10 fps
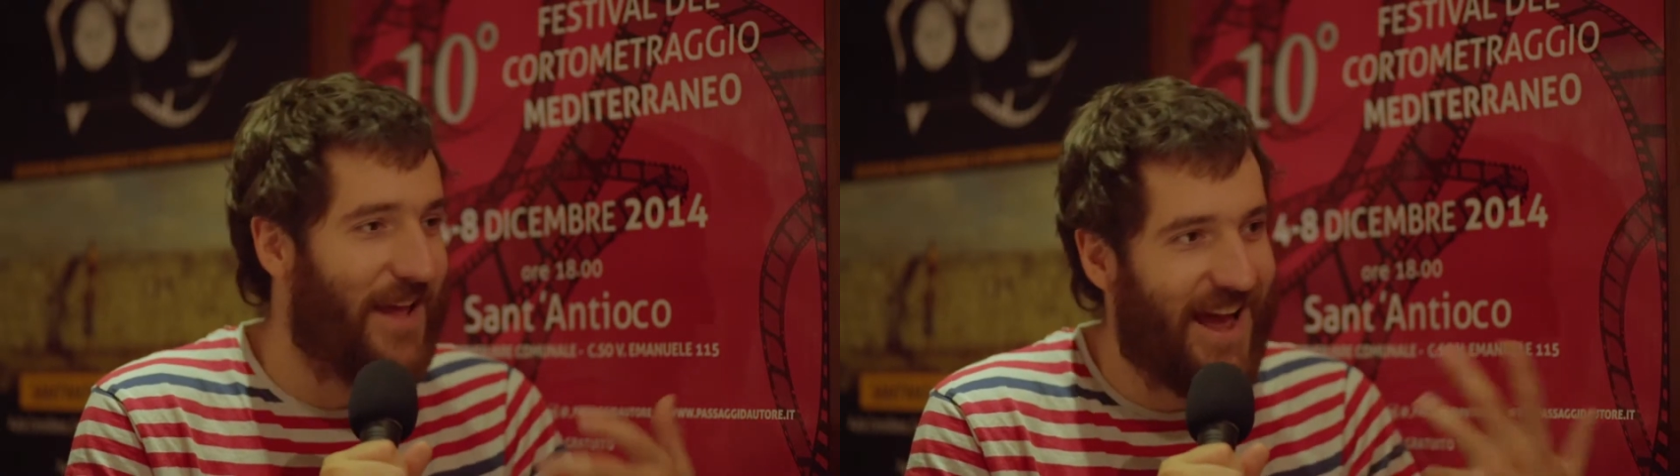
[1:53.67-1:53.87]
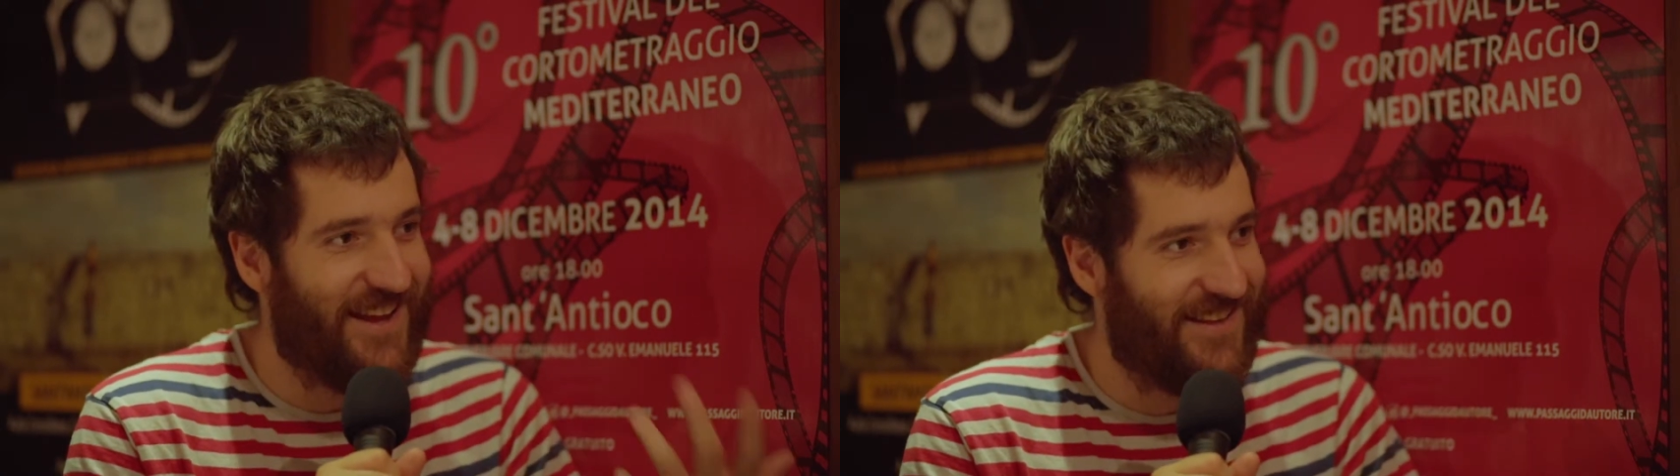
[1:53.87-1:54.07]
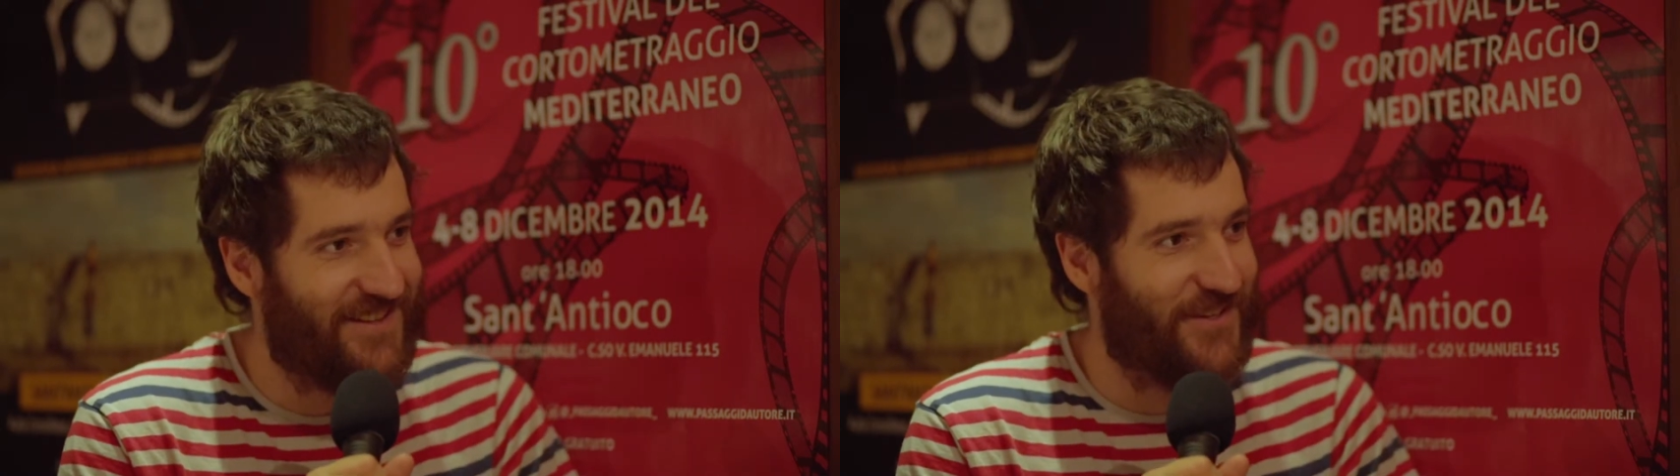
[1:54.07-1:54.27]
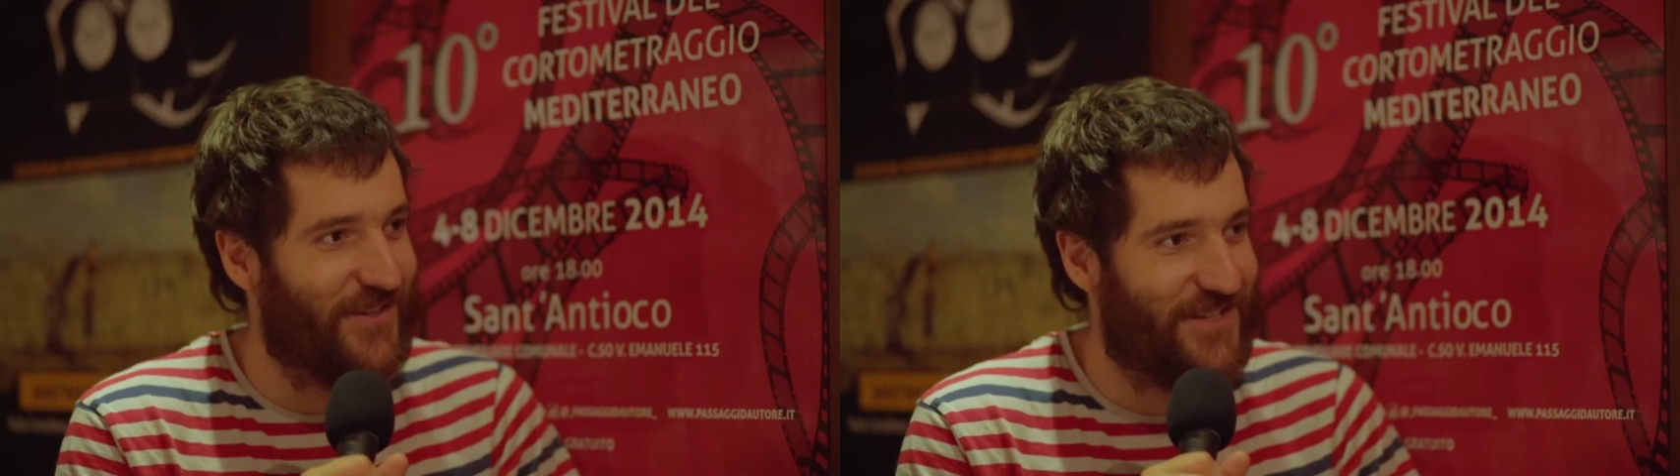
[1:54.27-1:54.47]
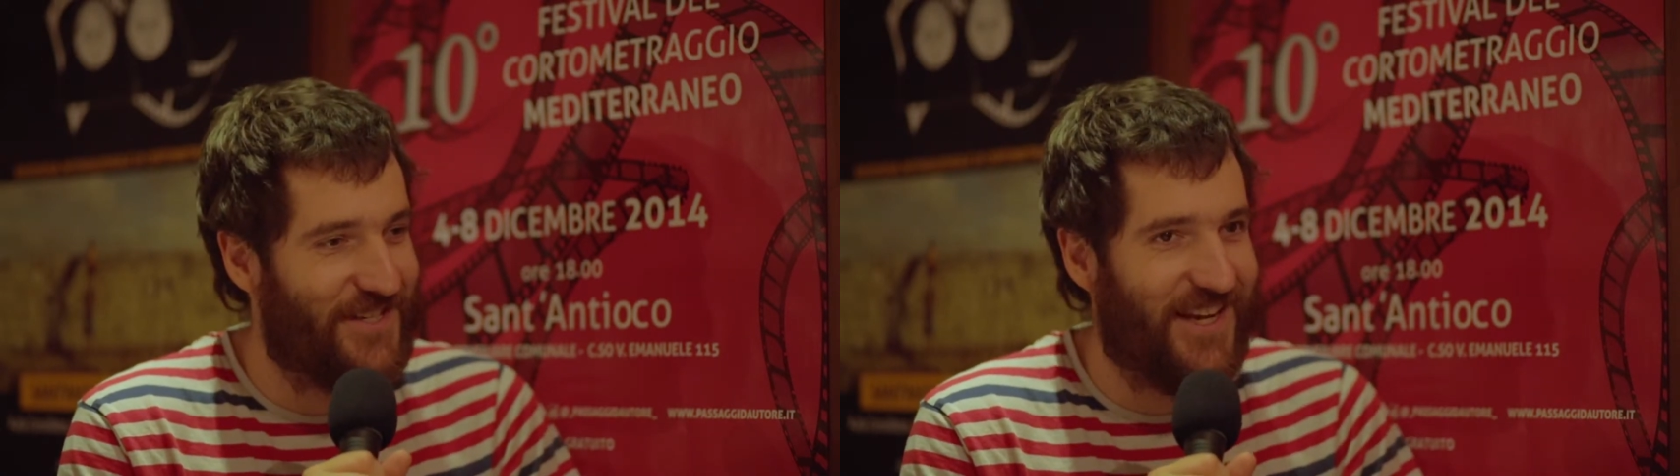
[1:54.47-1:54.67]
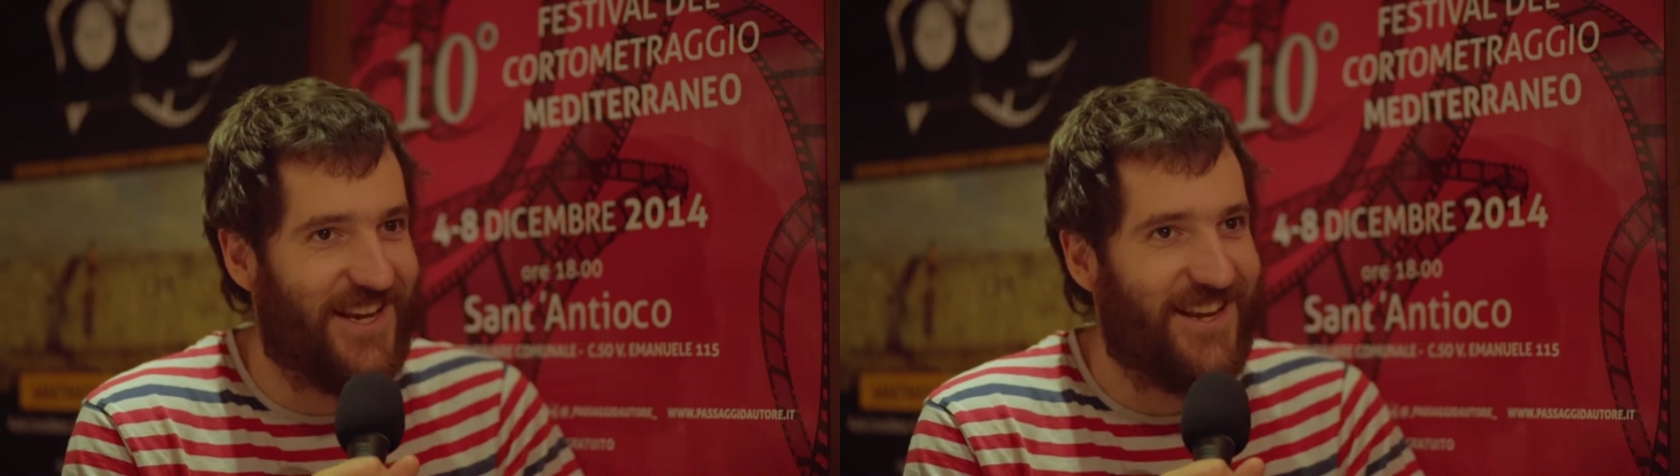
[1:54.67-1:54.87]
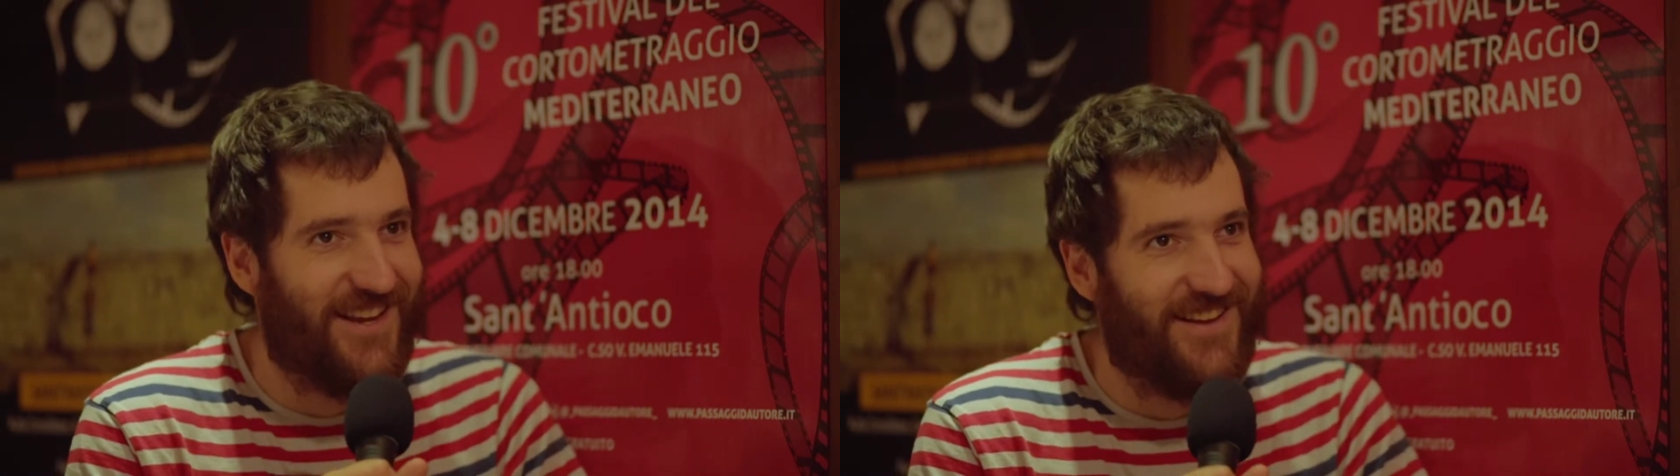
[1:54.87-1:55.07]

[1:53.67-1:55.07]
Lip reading: behind that you don't see,